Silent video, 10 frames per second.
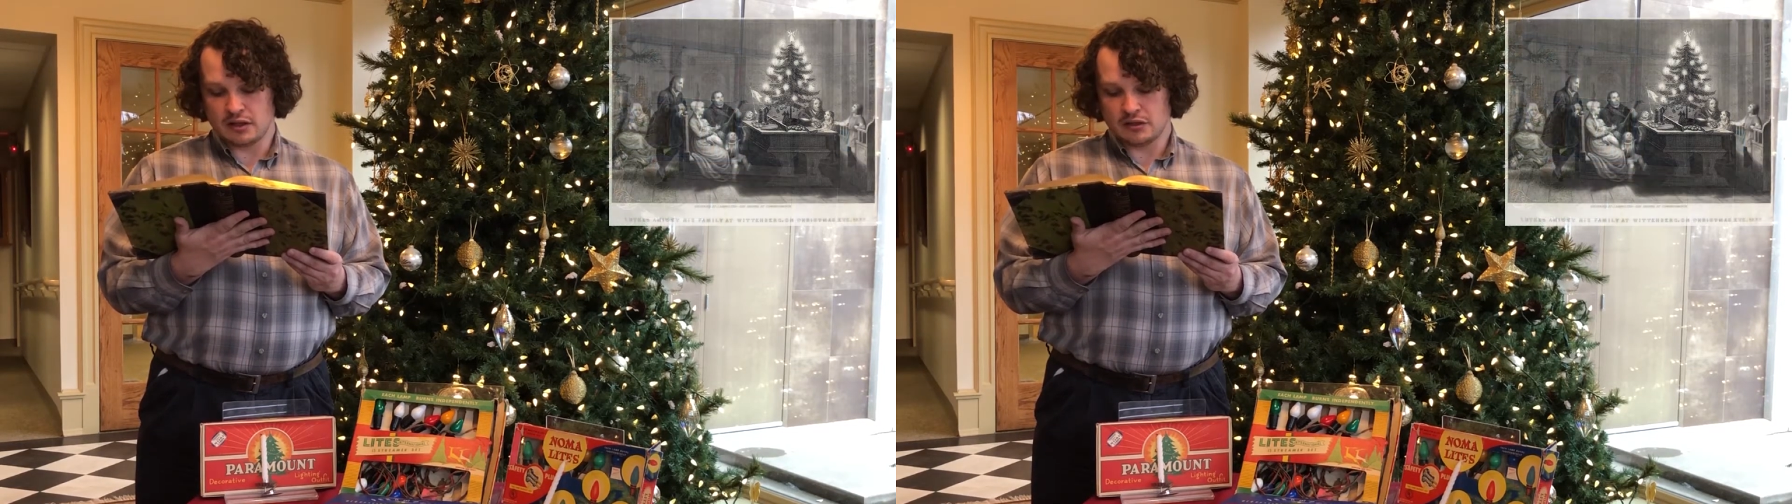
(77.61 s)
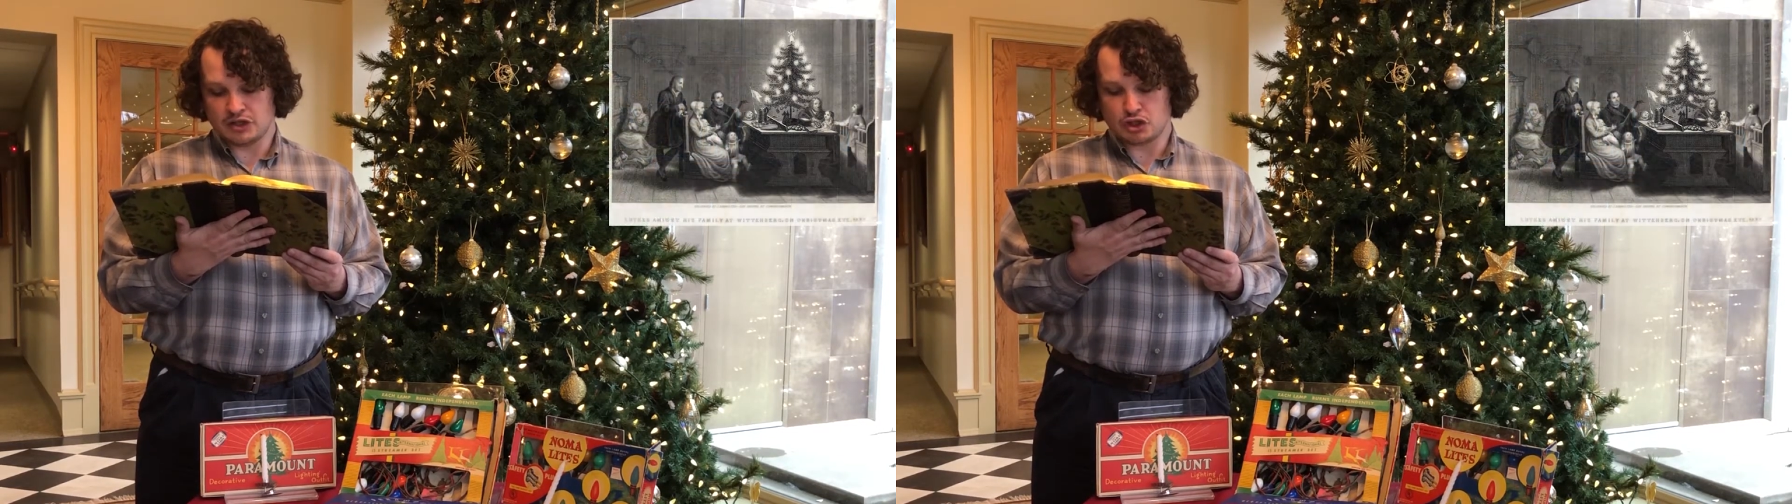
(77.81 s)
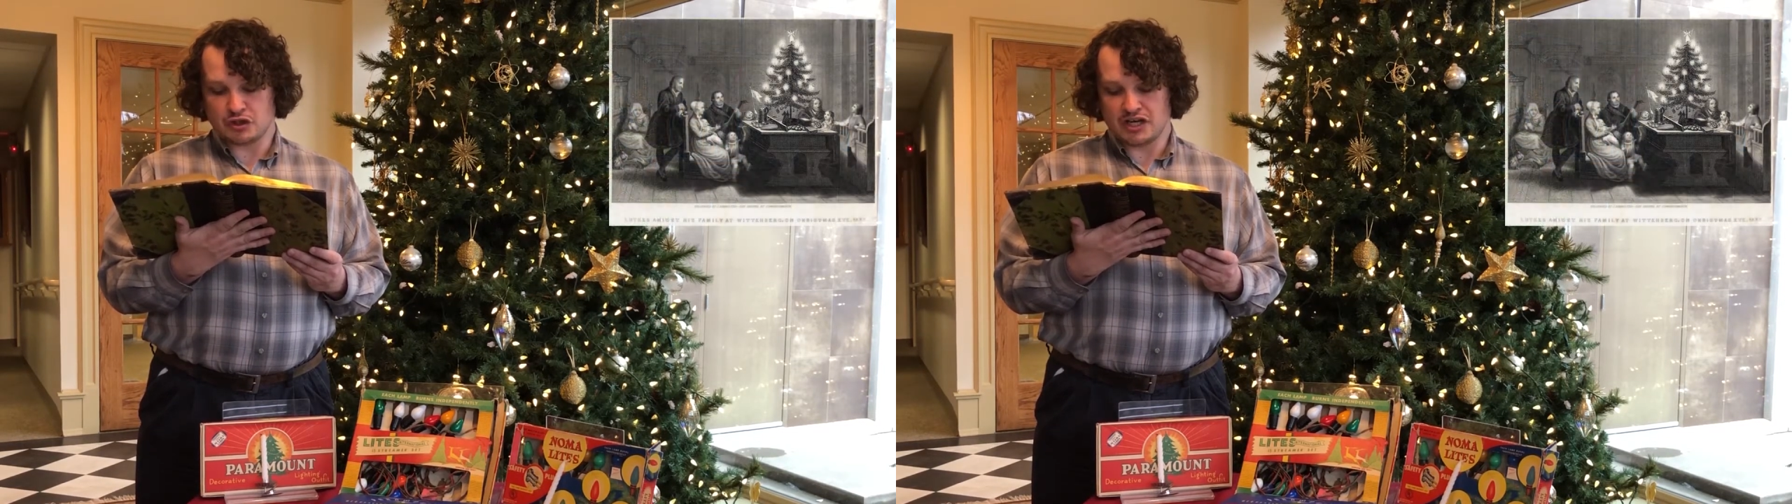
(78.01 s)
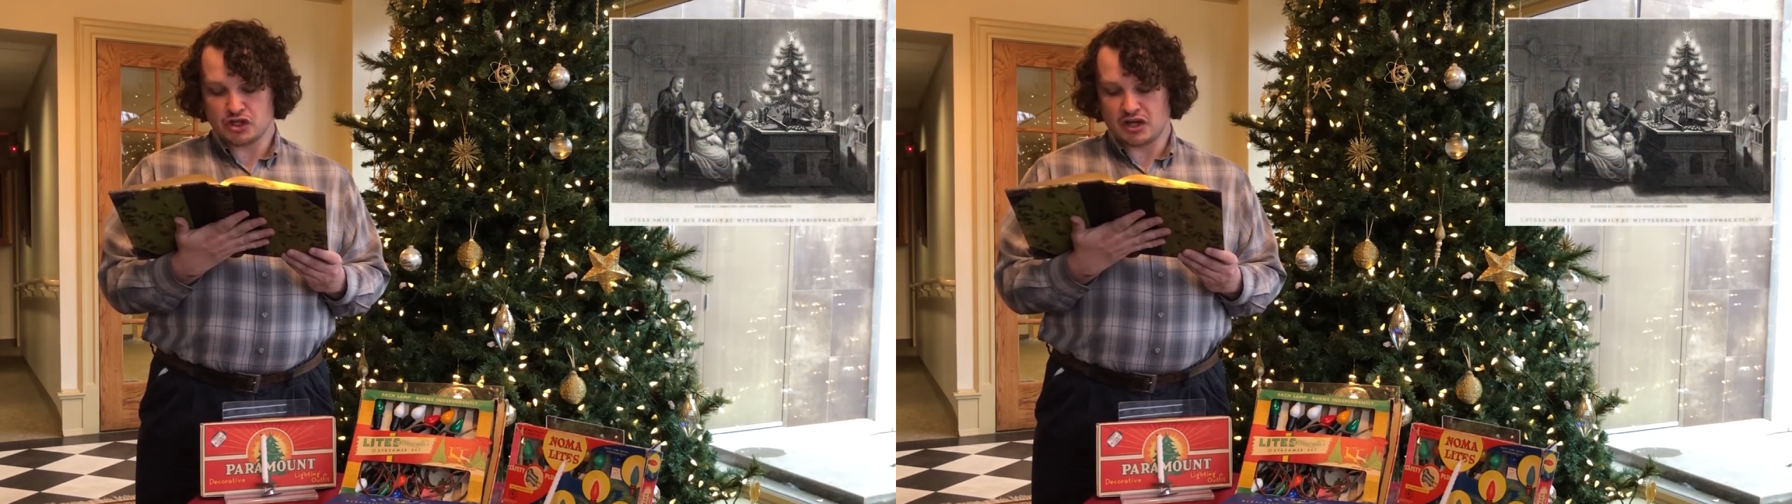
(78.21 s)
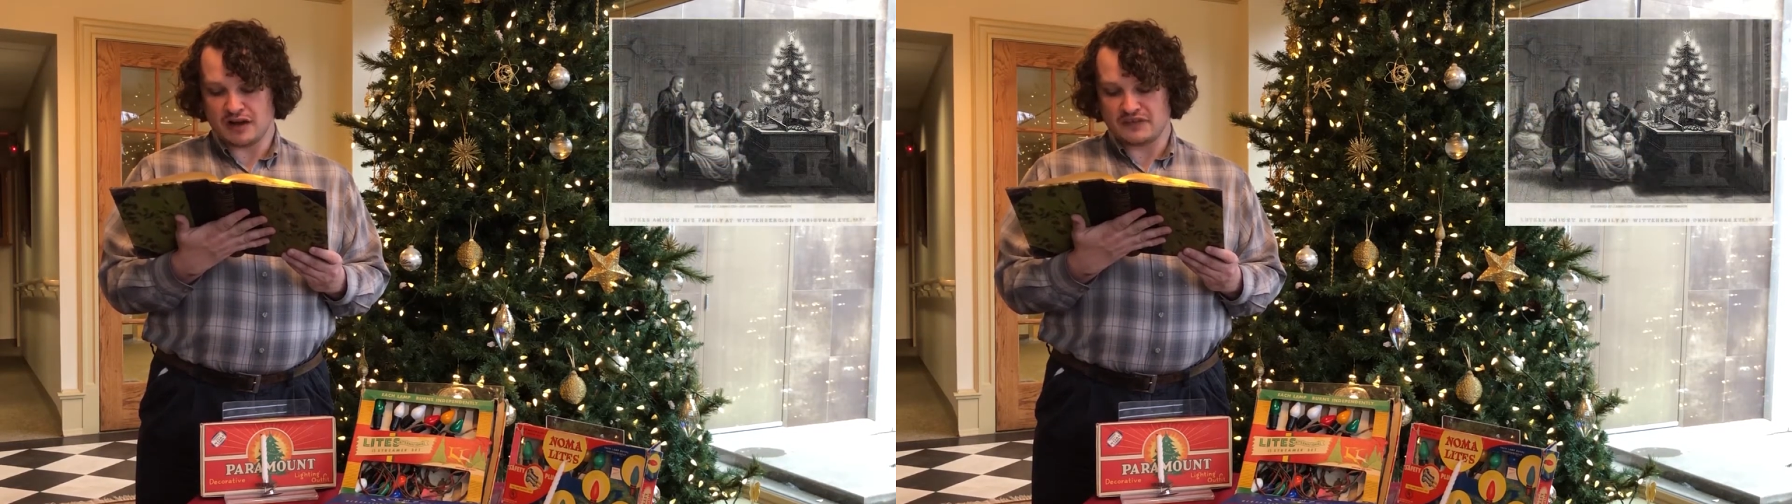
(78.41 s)
The
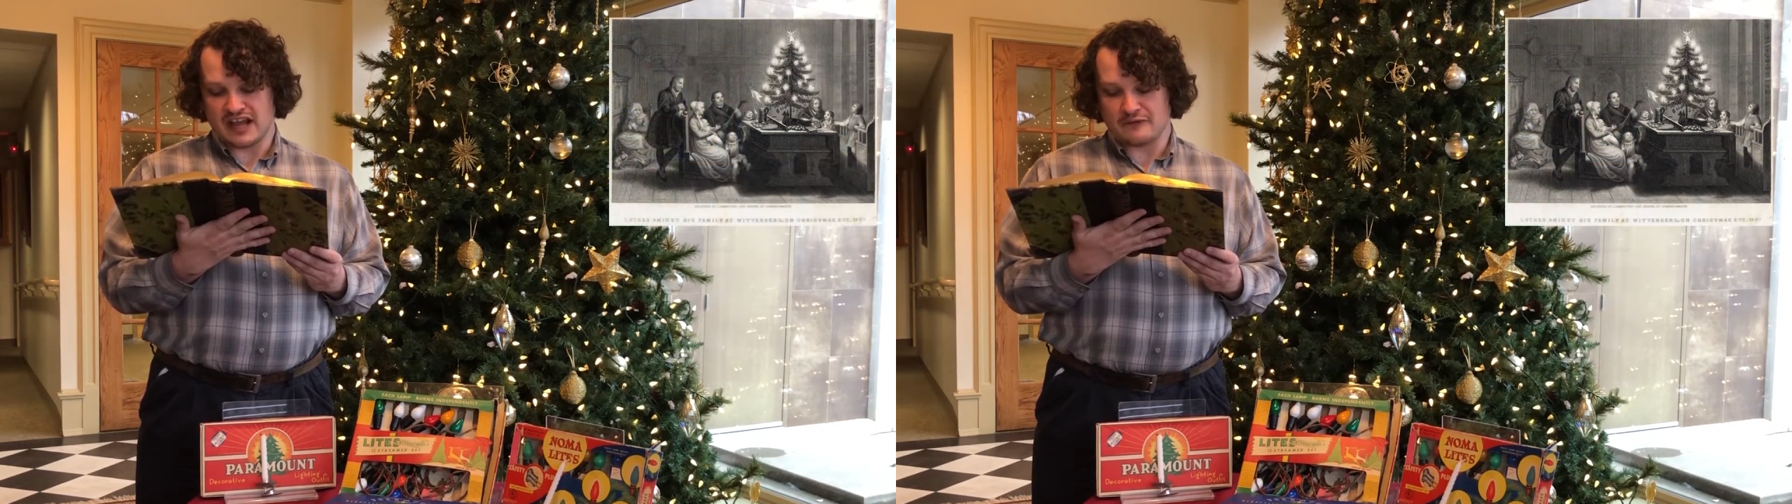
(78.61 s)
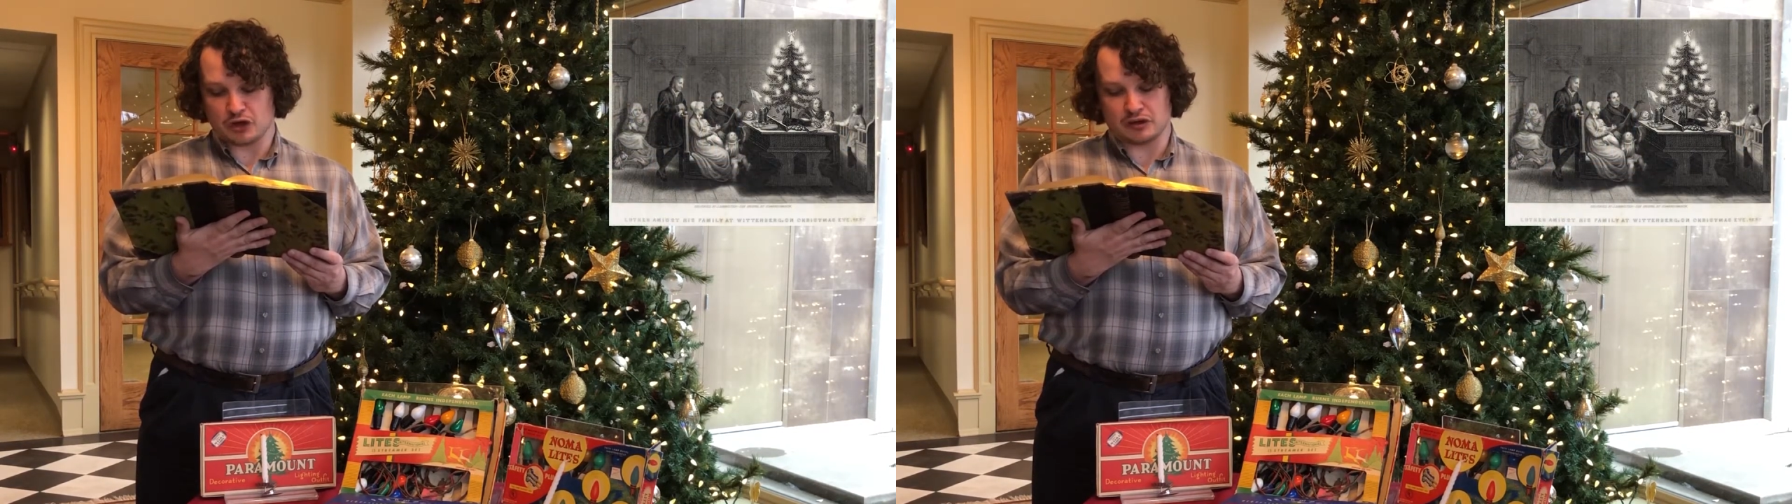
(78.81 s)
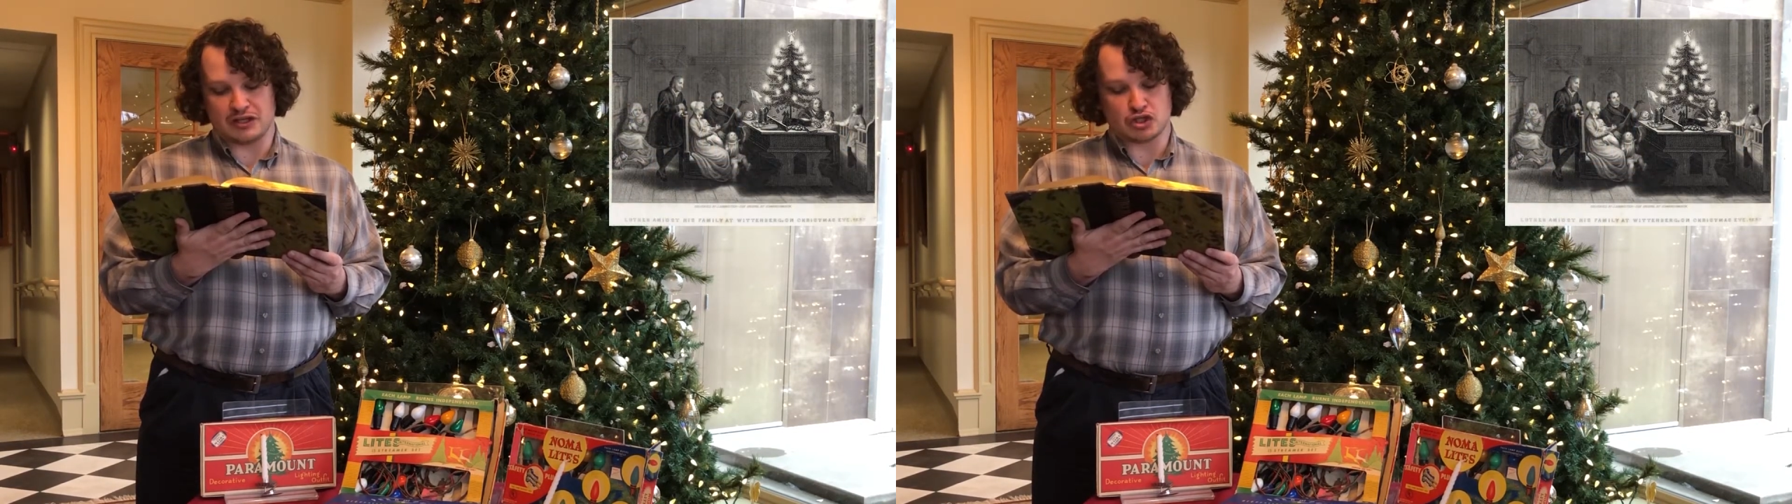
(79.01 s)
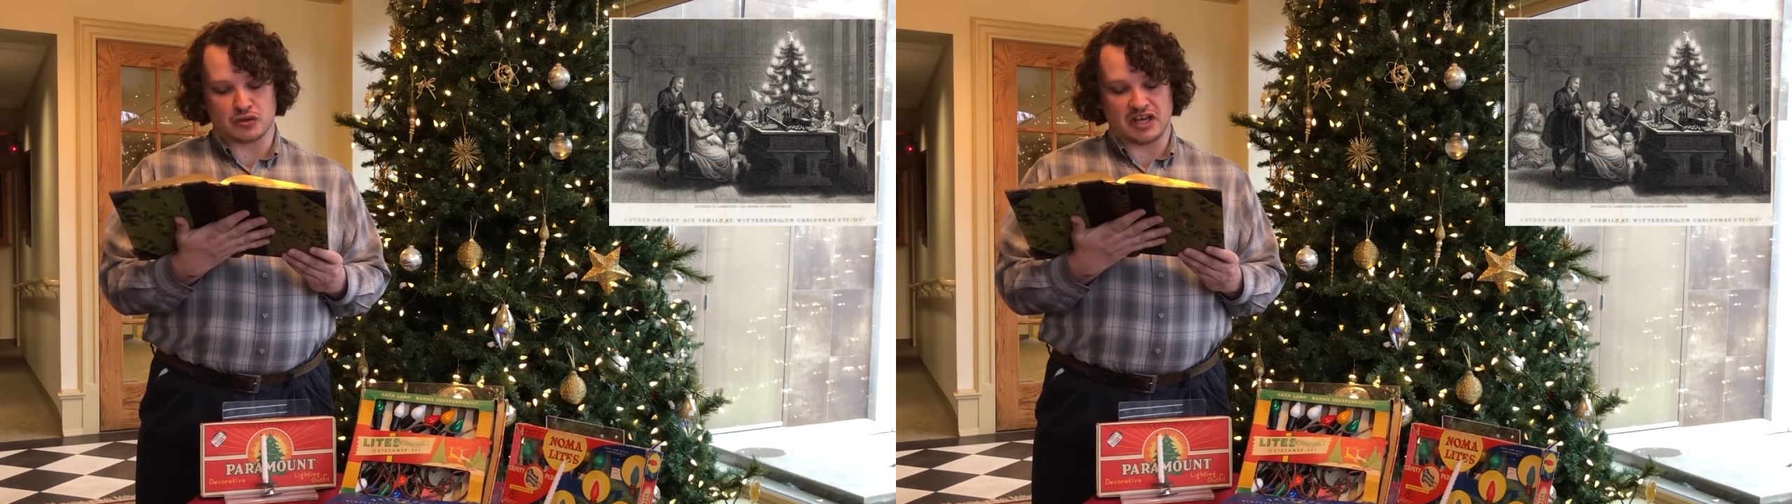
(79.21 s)
tradition of the evergreen tree